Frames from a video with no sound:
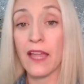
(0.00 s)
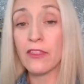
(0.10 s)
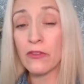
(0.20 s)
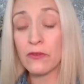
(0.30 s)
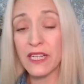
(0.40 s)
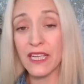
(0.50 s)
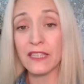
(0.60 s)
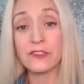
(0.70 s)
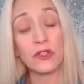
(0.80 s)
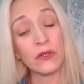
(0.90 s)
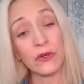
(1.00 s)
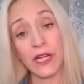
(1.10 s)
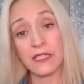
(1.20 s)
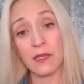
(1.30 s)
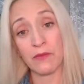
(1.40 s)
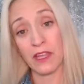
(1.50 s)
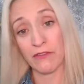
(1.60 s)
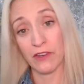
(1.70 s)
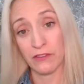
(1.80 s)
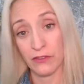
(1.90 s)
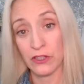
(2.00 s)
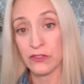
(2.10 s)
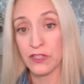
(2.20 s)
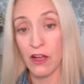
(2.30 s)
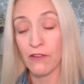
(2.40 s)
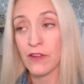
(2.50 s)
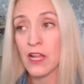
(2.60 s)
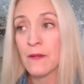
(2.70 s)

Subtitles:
And 3 is to create something fun for yourself.